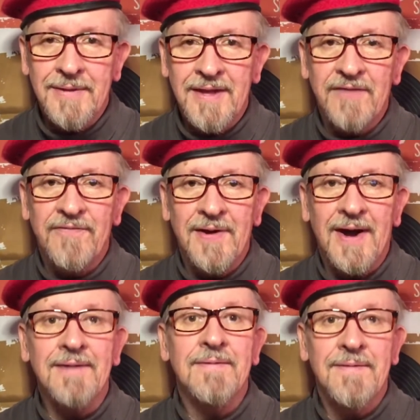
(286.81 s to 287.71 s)
If
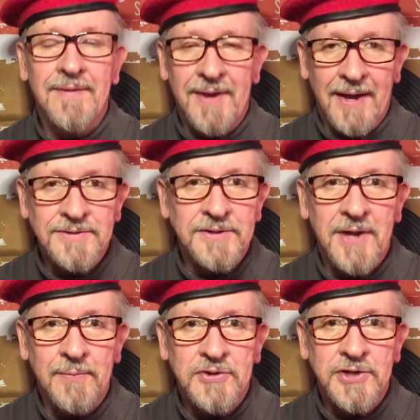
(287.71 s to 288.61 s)
not, now's the
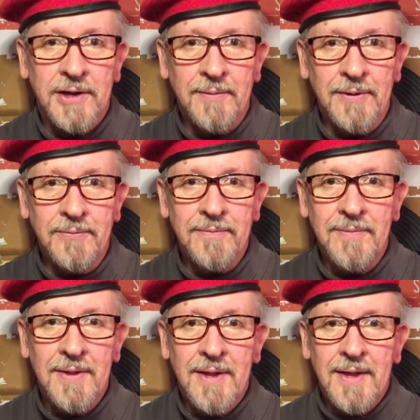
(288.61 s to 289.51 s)
time to check him
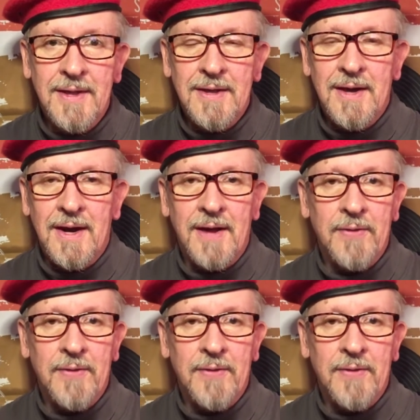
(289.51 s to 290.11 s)
out.